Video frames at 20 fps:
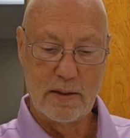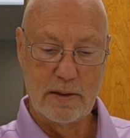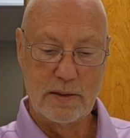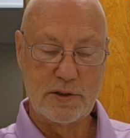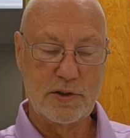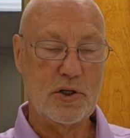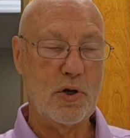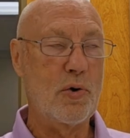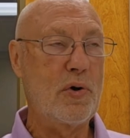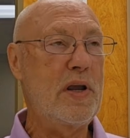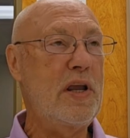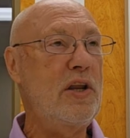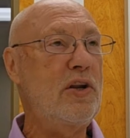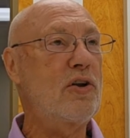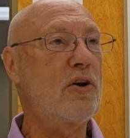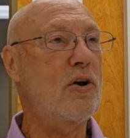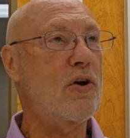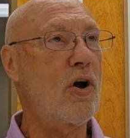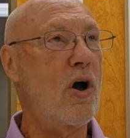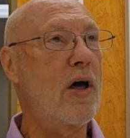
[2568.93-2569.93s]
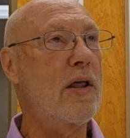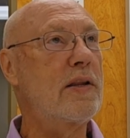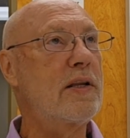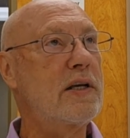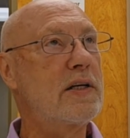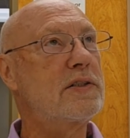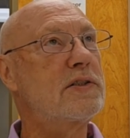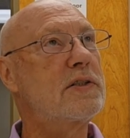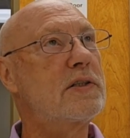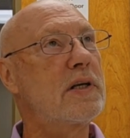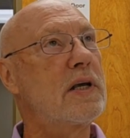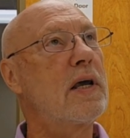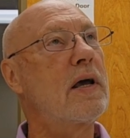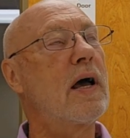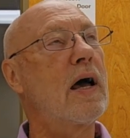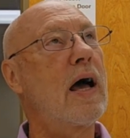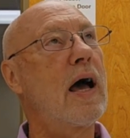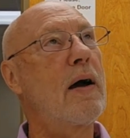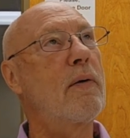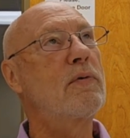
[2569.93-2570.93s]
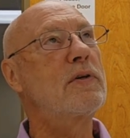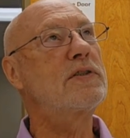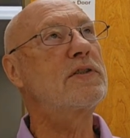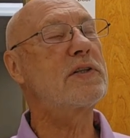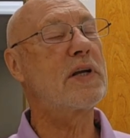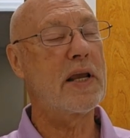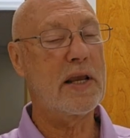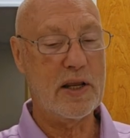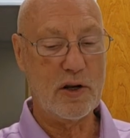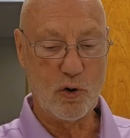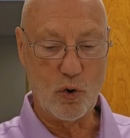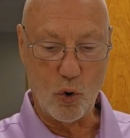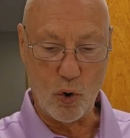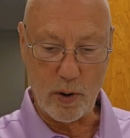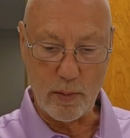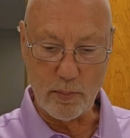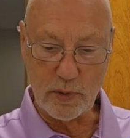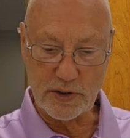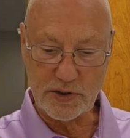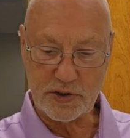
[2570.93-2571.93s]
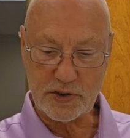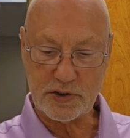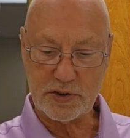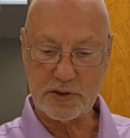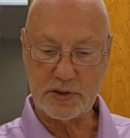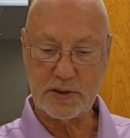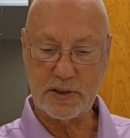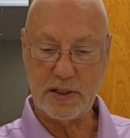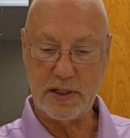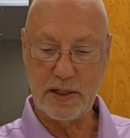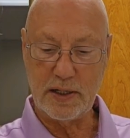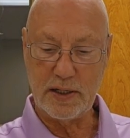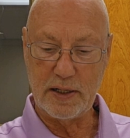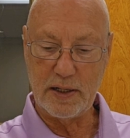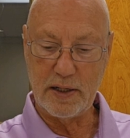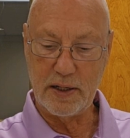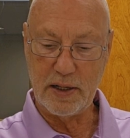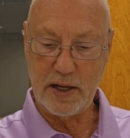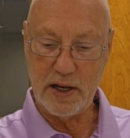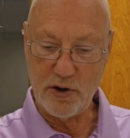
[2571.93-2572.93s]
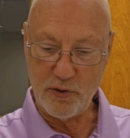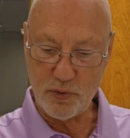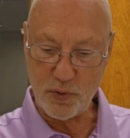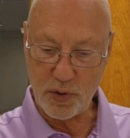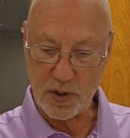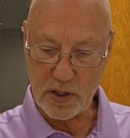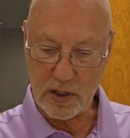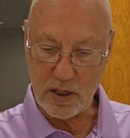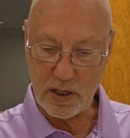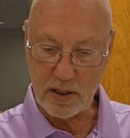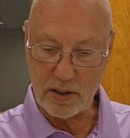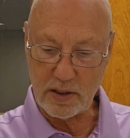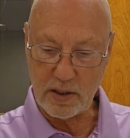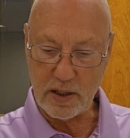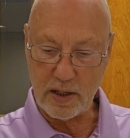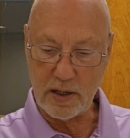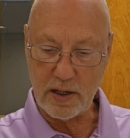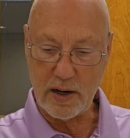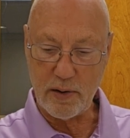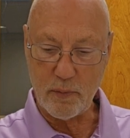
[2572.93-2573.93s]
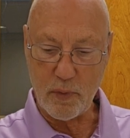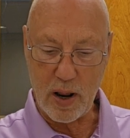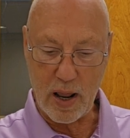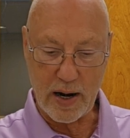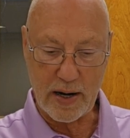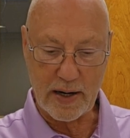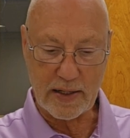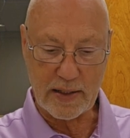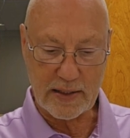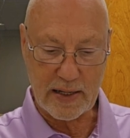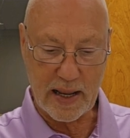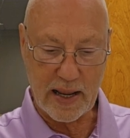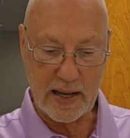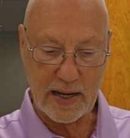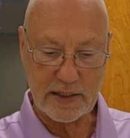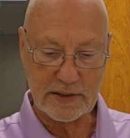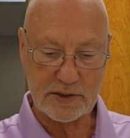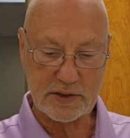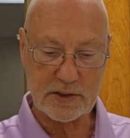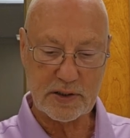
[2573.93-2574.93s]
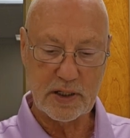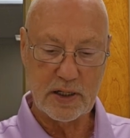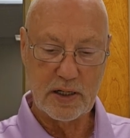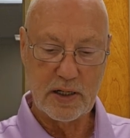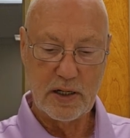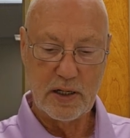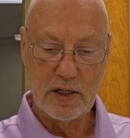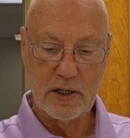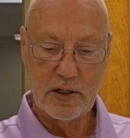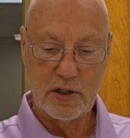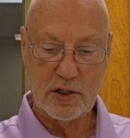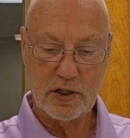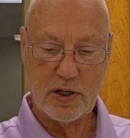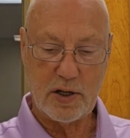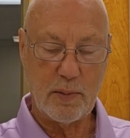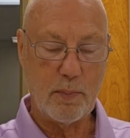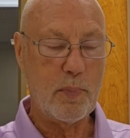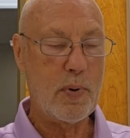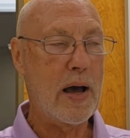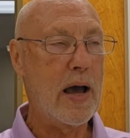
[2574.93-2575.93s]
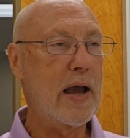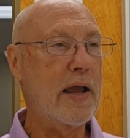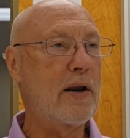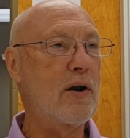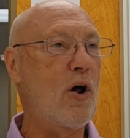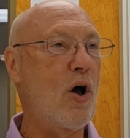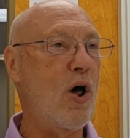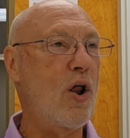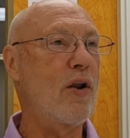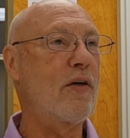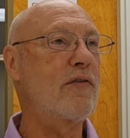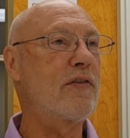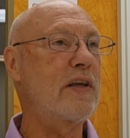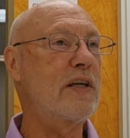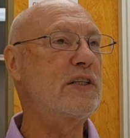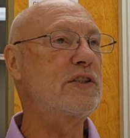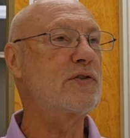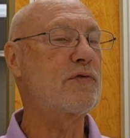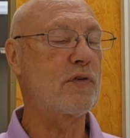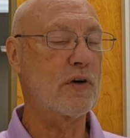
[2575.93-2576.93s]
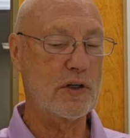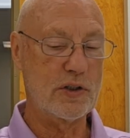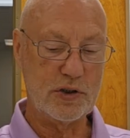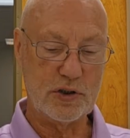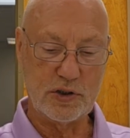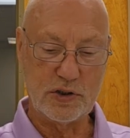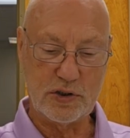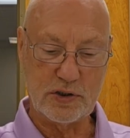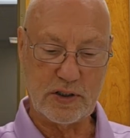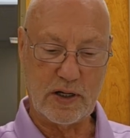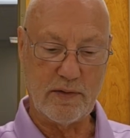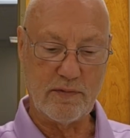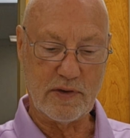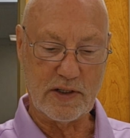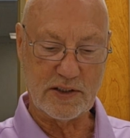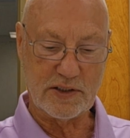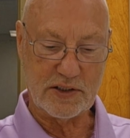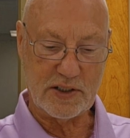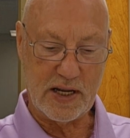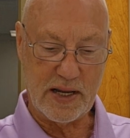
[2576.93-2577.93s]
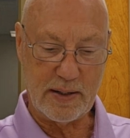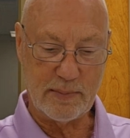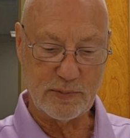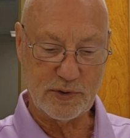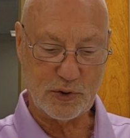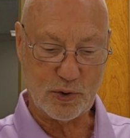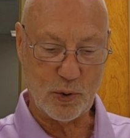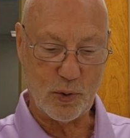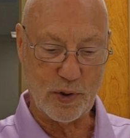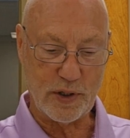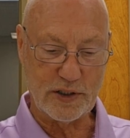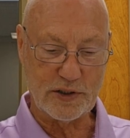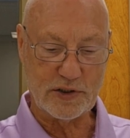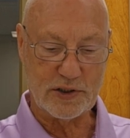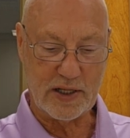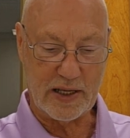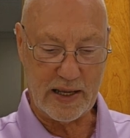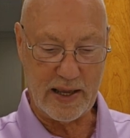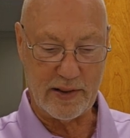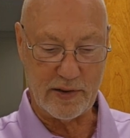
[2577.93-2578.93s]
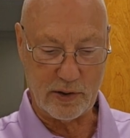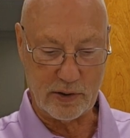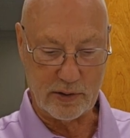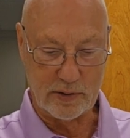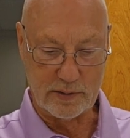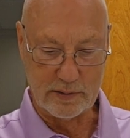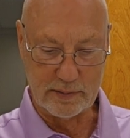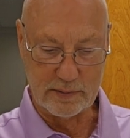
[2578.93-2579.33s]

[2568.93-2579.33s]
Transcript: So he took on this, I would say, enormous, intricate, and ironic task to combine all of these versions of the same stories together.